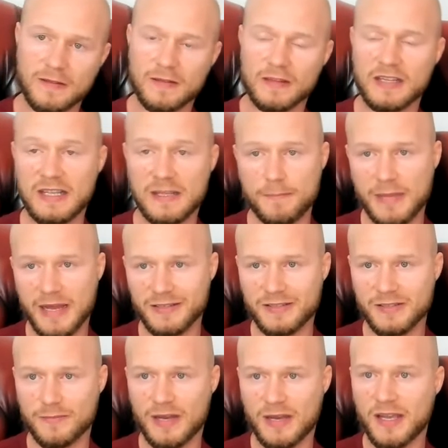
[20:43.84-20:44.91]
linking back
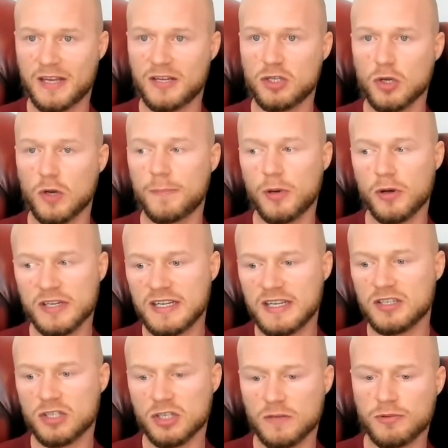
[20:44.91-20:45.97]
to the mind, your body
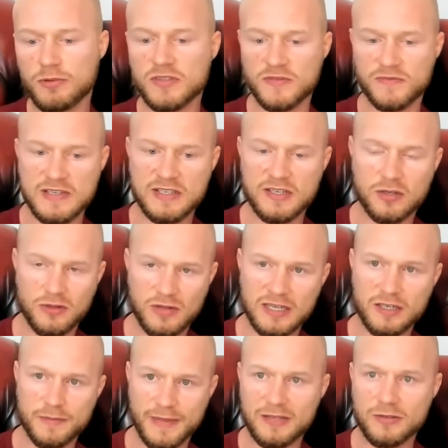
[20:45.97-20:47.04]
interprets physical
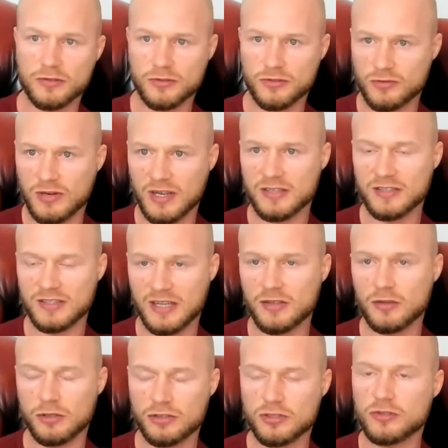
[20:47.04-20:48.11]
and mental stress,
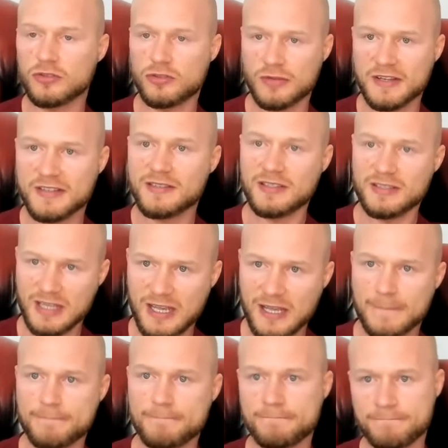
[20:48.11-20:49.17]
psychological stress the same.